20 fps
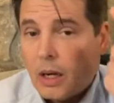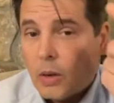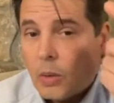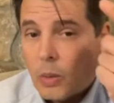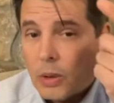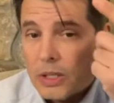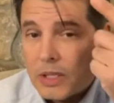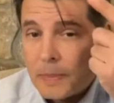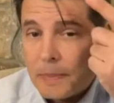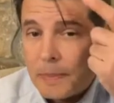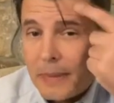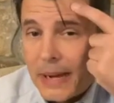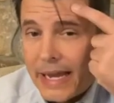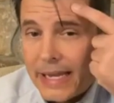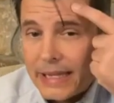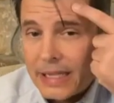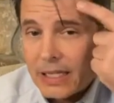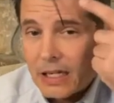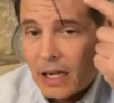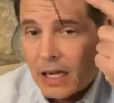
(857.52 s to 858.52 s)
We're
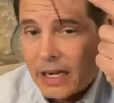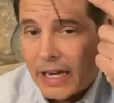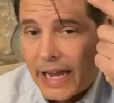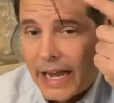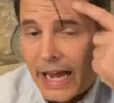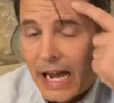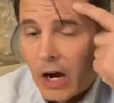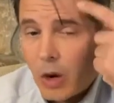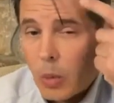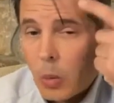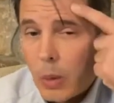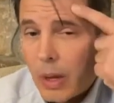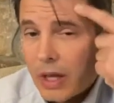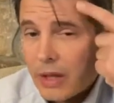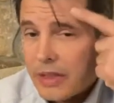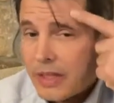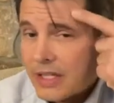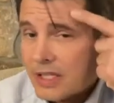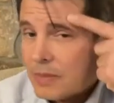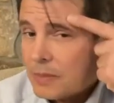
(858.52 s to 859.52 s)
dependent on how well
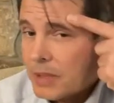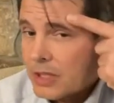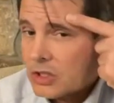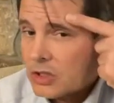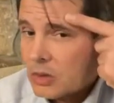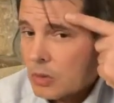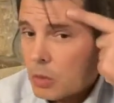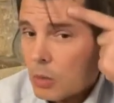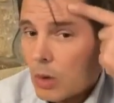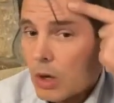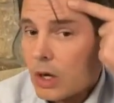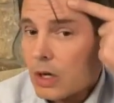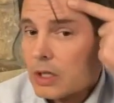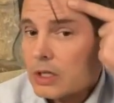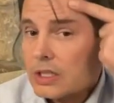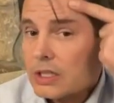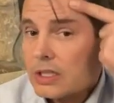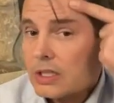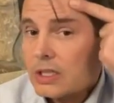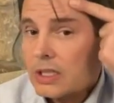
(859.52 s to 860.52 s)
this muscle
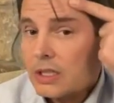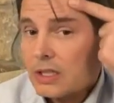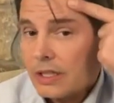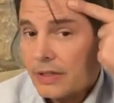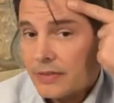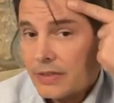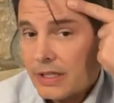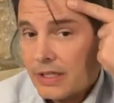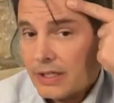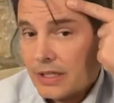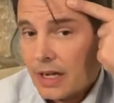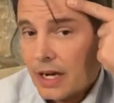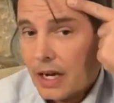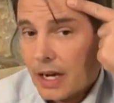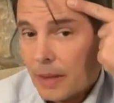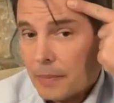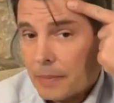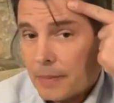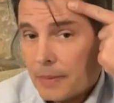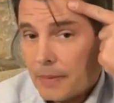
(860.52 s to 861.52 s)
works to lift this
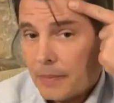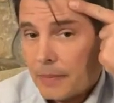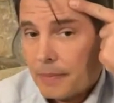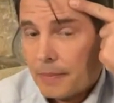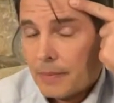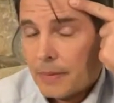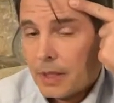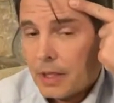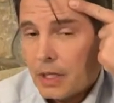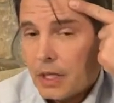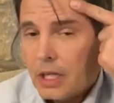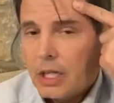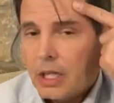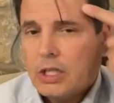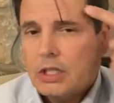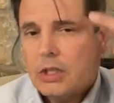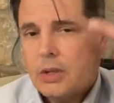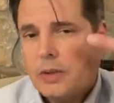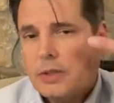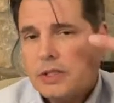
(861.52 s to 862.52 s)
up.
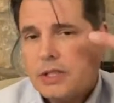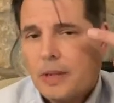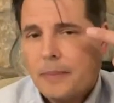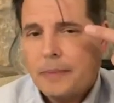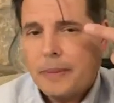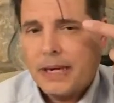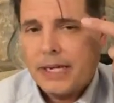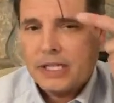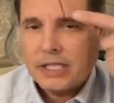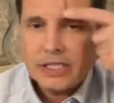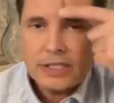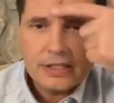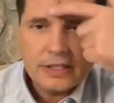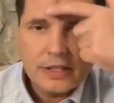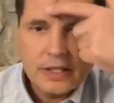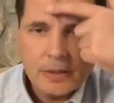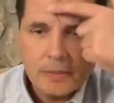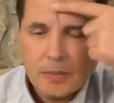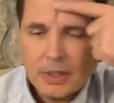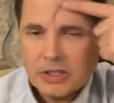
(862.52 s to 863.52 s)
So in some patients,
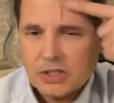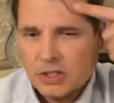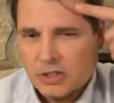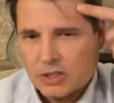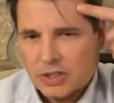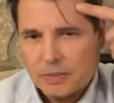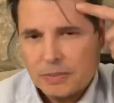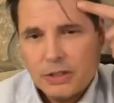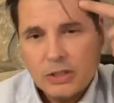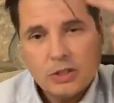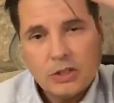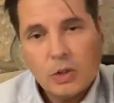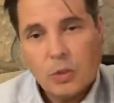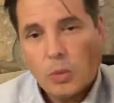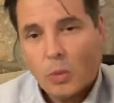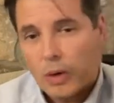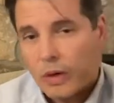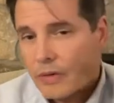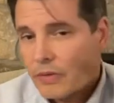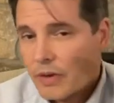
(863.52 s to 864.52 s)
their muscles up here don't
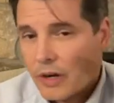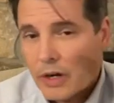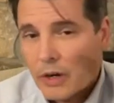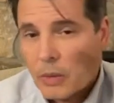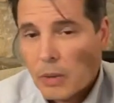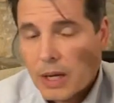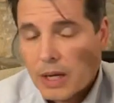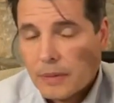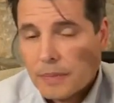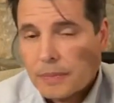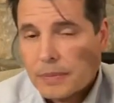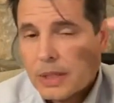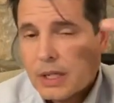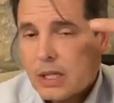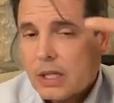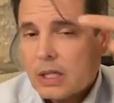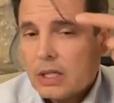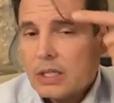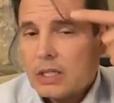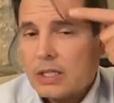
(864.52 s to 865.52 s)
work very well.
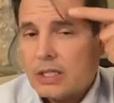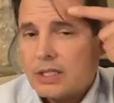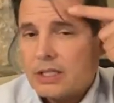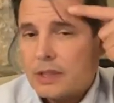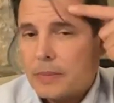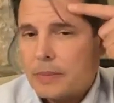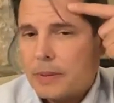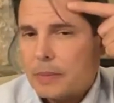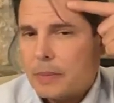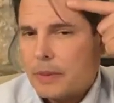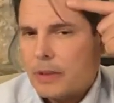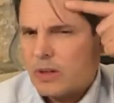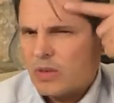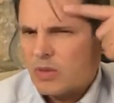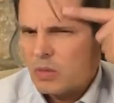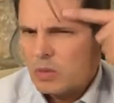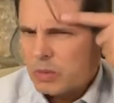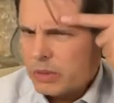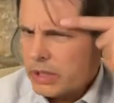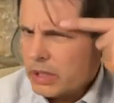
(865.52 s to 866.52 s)
In some people, they're
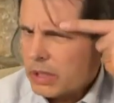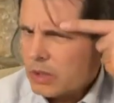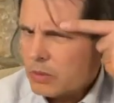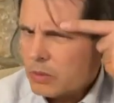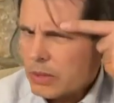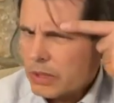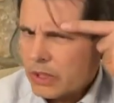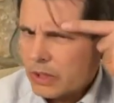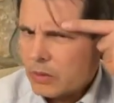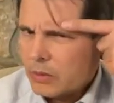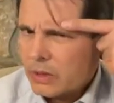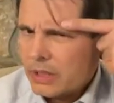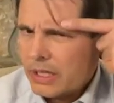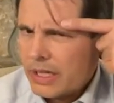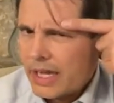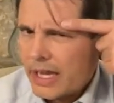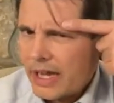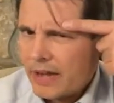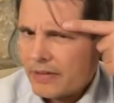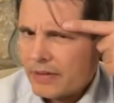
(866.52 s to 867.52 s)
really, really, really
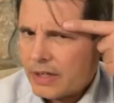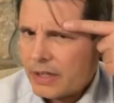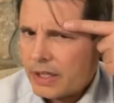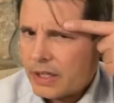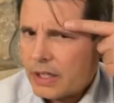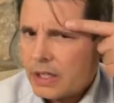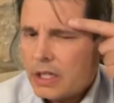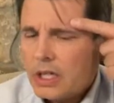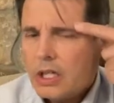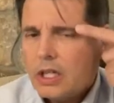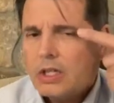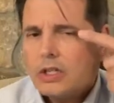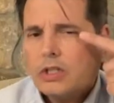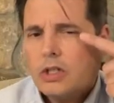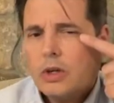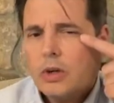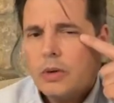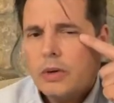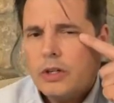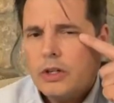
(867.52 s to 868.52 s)
heavy.
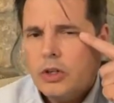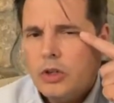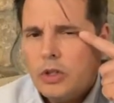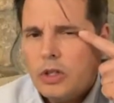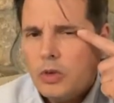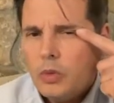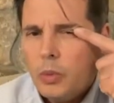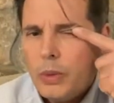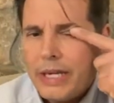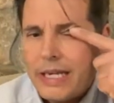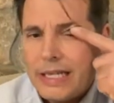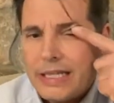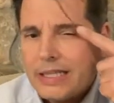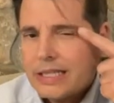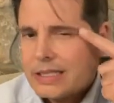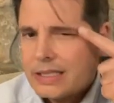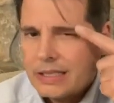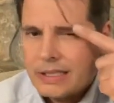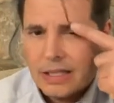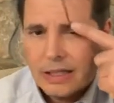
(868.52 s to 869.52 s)
So you can weaken
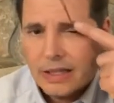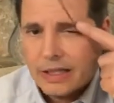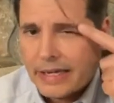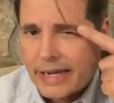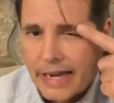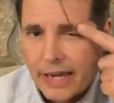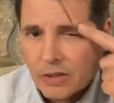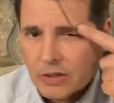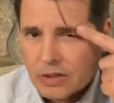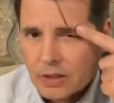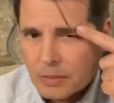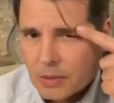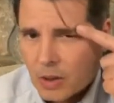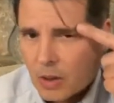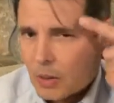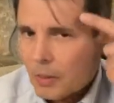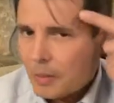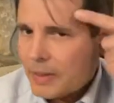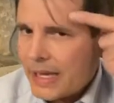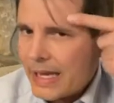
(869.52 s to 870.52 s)
this until the cows come
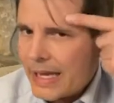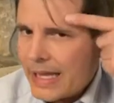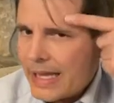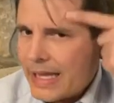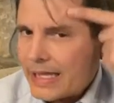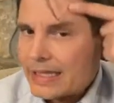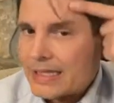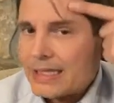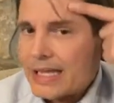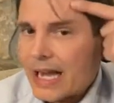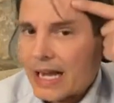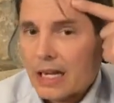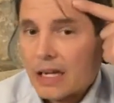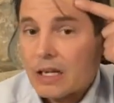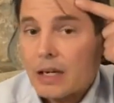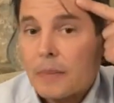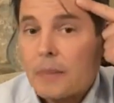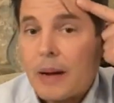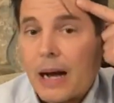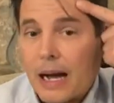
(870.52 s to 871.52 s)
home. It's not
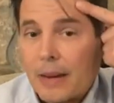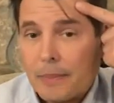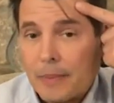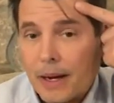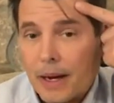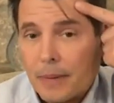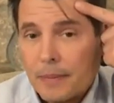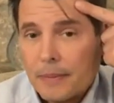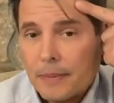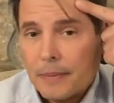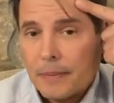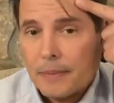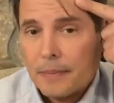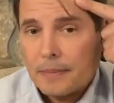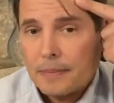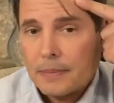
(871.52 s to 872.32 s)
going to pop up.